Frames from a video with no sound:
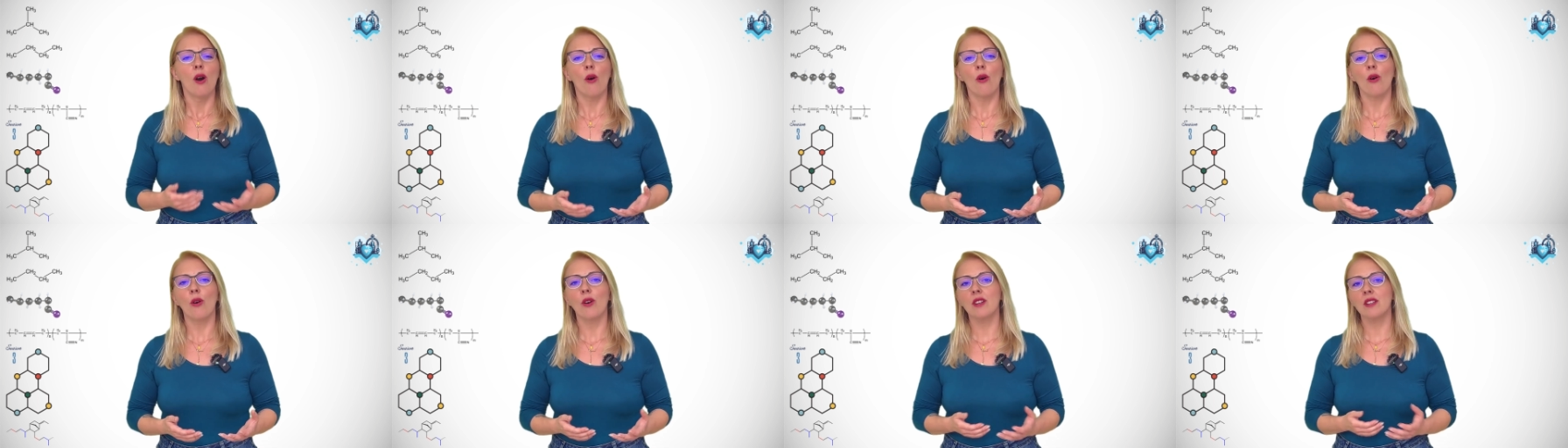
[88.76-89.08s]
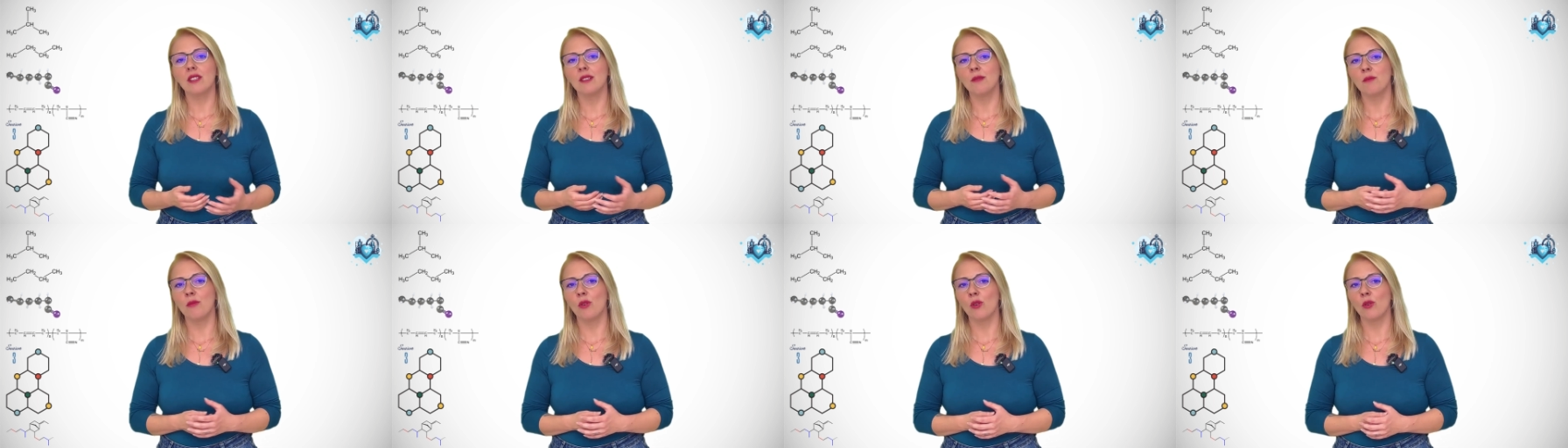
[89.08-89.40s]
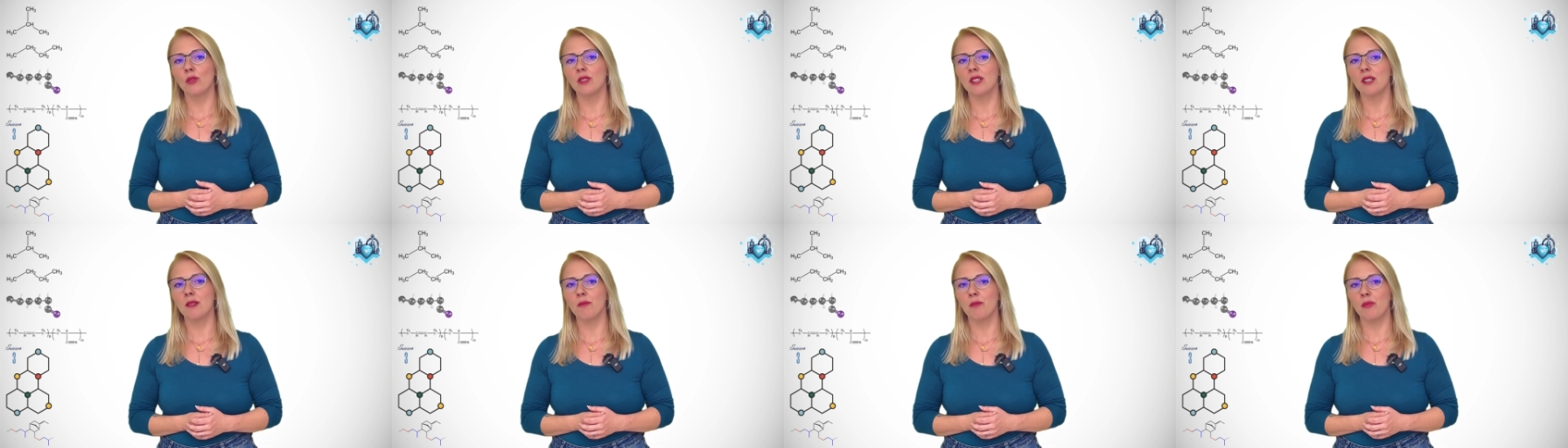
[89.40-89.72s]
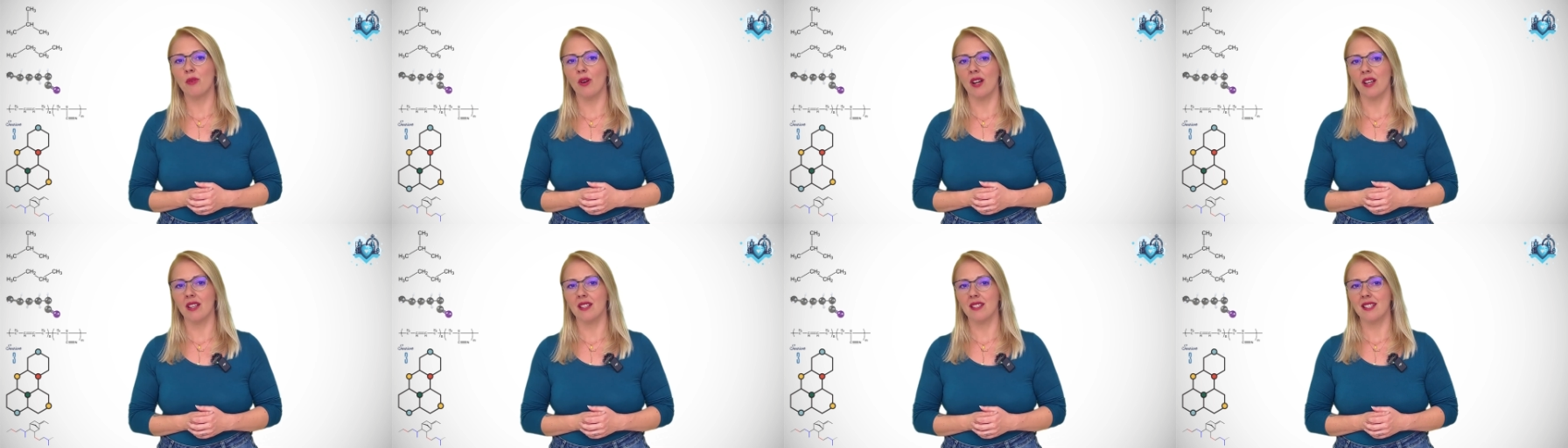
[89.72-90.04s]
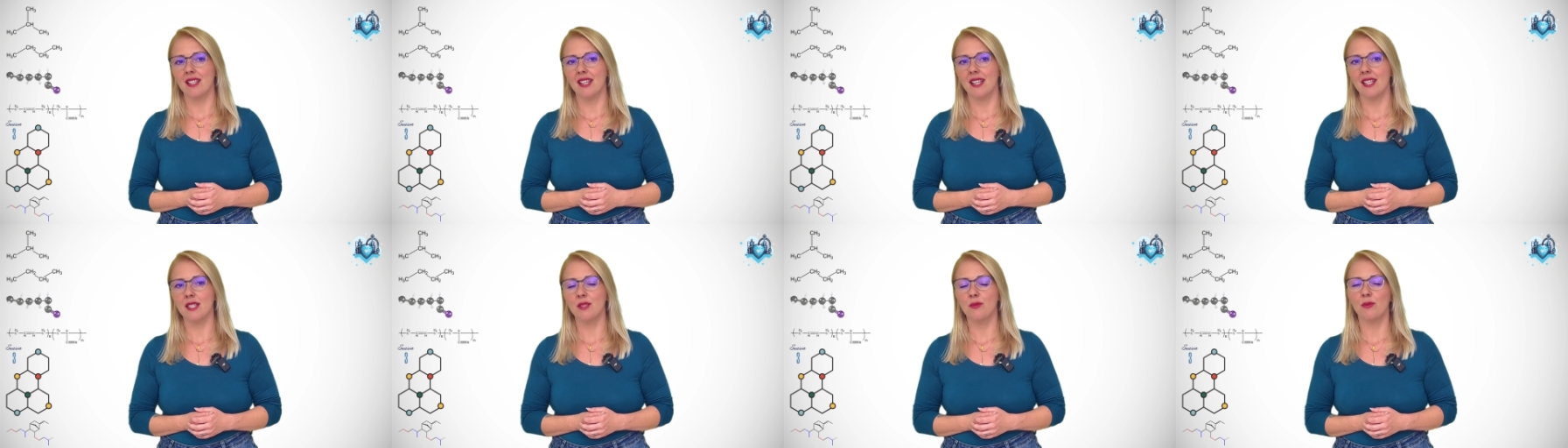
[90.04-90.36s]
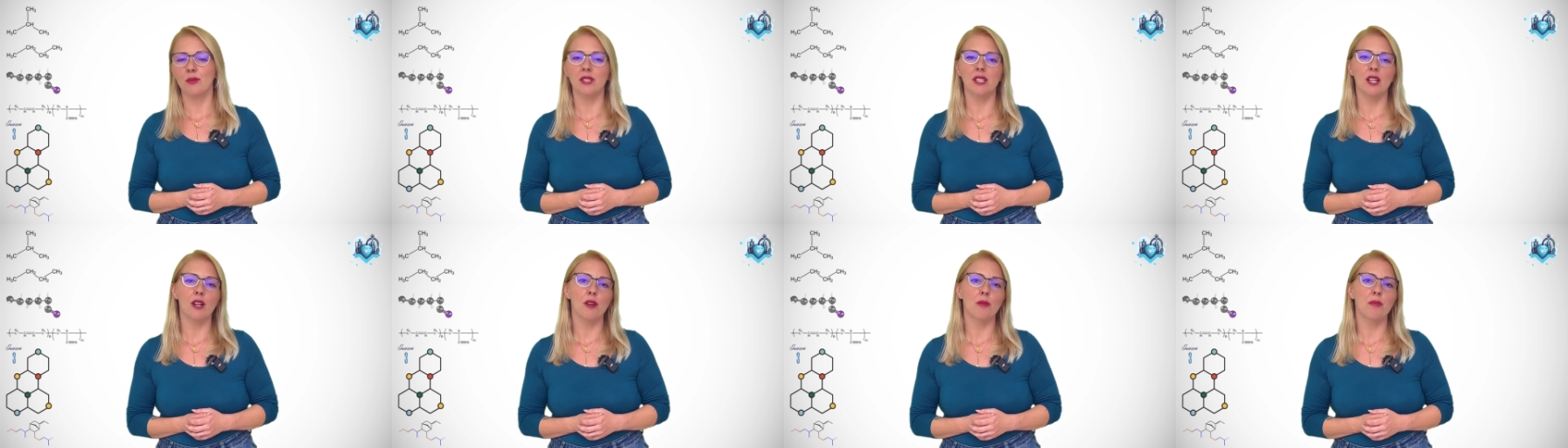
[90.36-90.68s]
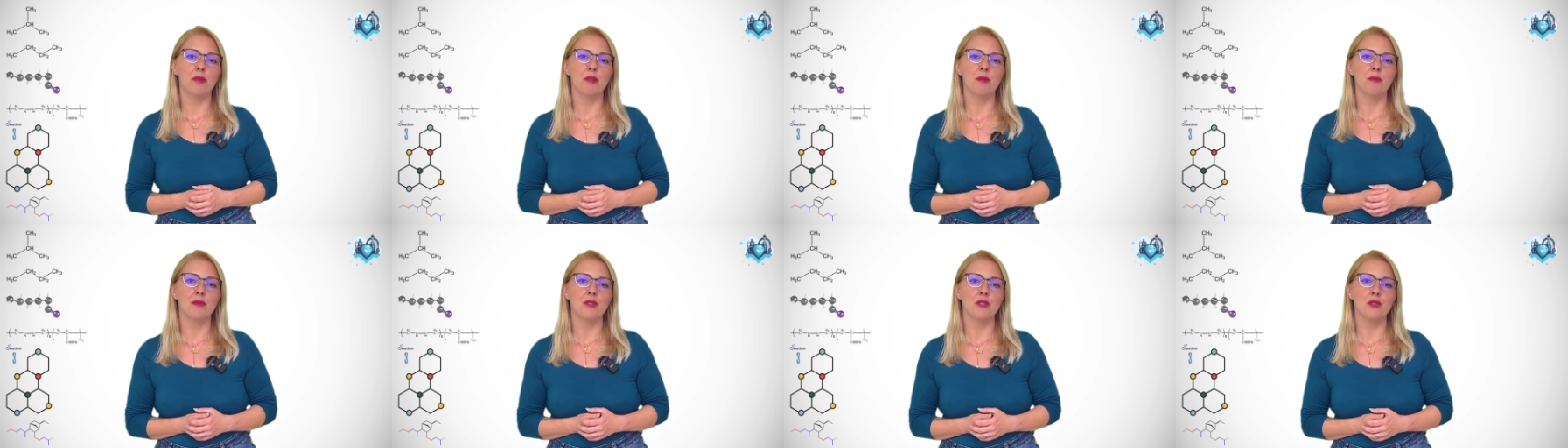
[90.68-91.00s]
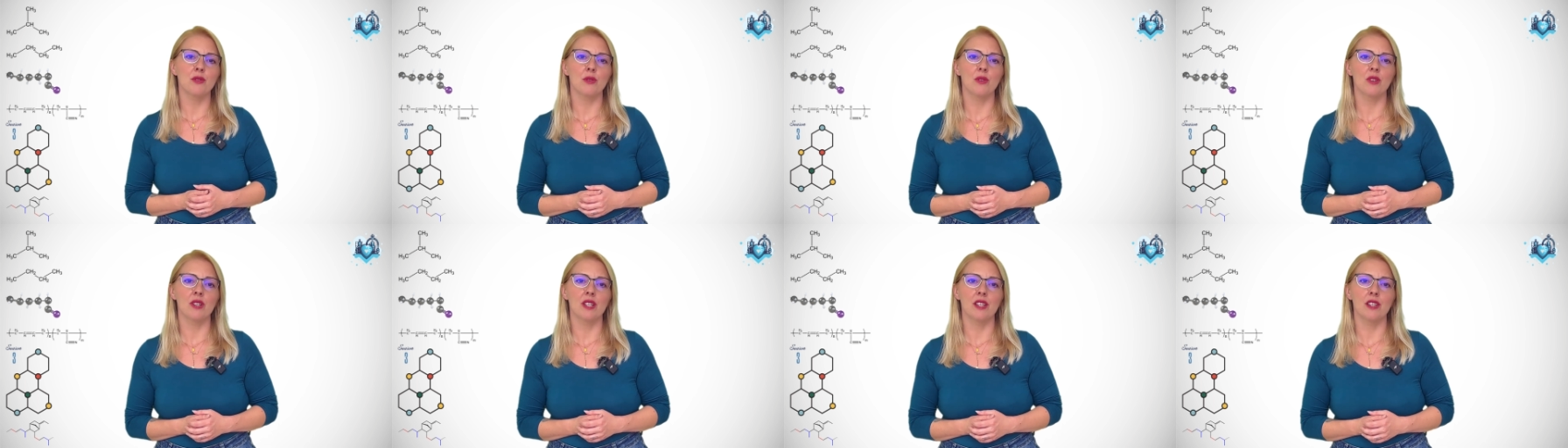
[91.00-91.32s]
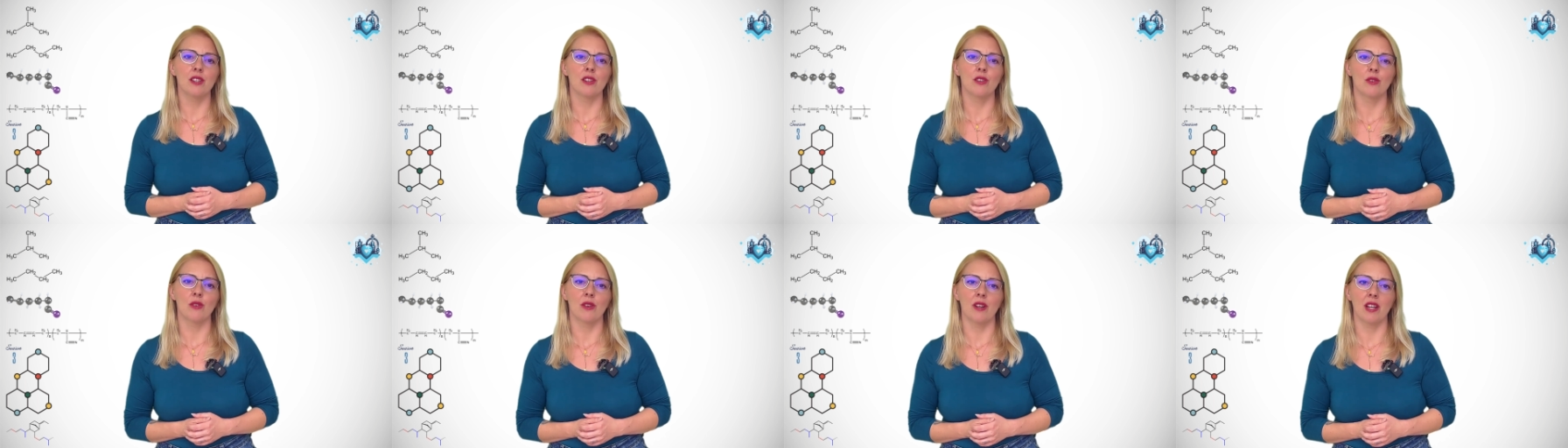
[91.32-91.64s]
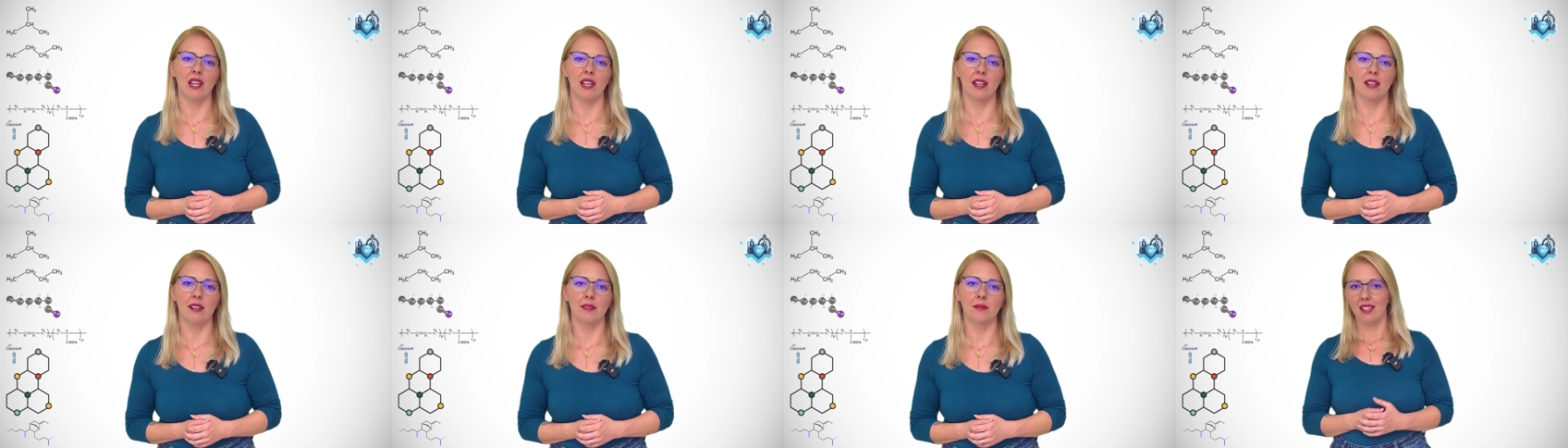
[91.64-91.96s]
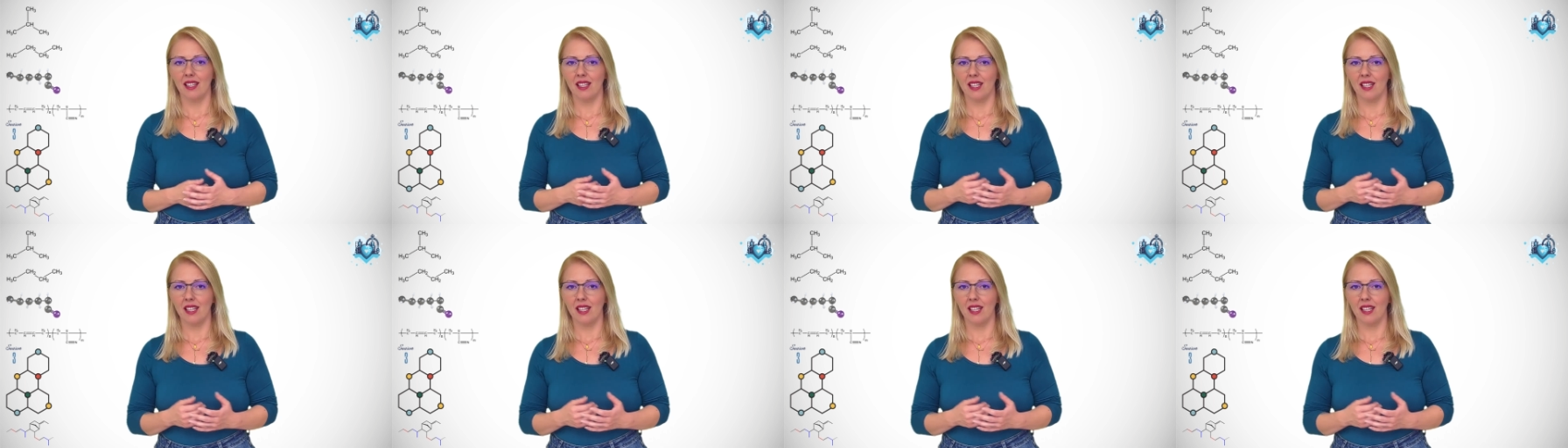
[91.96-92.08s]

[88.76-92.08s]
or the molding process without prematurely curing.